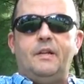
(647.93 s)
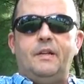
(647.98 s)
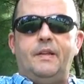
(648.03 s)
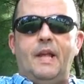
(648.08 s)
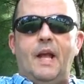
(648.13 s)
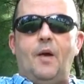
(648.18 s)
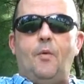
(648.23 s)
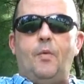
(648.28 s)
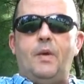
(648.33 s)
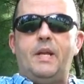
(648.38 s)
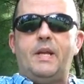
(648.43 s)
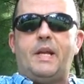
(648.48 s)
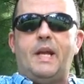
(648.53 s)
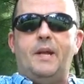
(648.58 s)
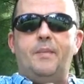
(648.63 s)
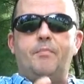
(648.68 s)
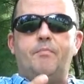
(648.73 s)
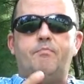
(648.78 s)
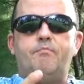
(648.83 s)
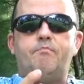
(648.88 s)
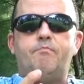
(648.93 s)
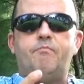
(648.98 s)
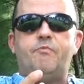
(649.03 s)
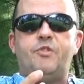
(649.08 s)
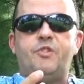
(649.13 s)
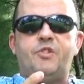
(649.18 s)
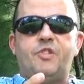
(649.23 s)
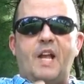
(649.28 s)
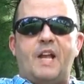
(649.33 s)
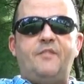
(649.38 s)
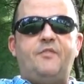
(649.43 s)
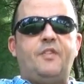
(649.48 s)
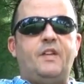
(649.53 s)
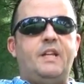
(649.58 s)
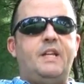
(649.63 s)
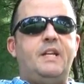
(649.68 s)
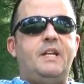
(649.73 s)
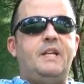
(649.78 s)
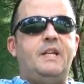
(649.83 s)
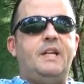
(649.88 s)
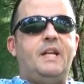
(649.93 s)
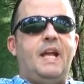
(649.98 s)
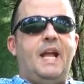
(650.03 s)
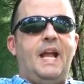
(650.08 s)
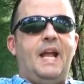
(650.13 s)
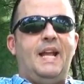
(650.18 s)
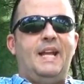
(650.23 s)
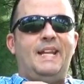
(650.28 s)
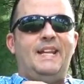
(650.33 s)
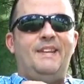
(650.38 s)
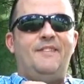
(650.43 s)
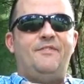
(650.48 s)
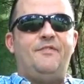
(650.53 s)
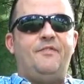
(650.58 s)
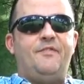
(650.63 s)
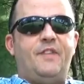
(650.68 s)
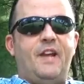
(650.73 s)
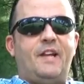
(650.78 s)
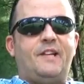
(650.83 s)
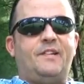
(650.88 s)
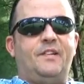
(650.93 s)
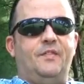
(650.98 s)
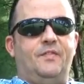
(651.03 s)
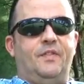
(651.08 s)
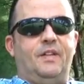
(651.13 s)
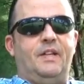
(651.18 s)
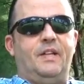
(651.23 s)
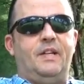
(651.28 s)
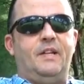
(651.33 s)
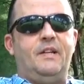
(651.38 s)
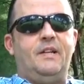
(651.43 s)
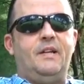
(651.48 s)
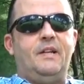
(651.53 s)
that we can safely and effectively